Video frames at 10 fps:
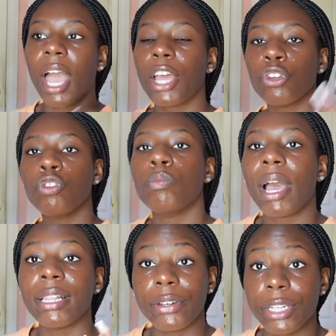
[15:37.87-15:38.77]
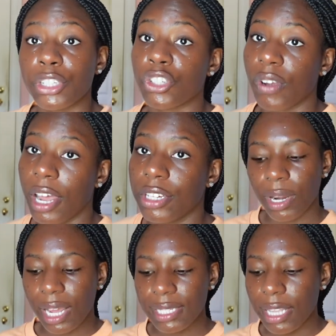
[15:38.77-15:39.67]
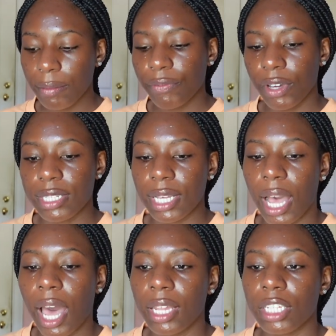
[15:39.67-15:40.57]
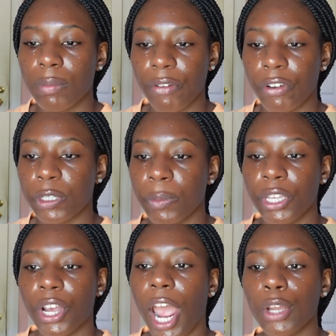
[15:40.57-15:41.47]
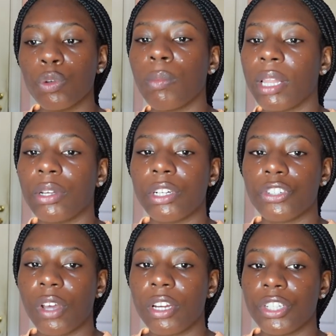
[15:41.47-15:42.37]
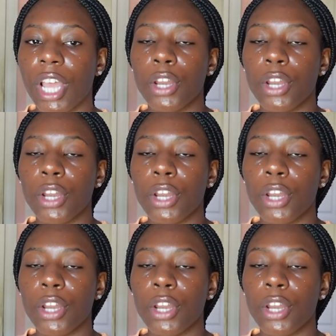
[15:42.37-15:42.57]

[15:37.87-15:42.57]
I knew my learning strategy. When I stepped foot into college my freshman year, I knew my learning strategy.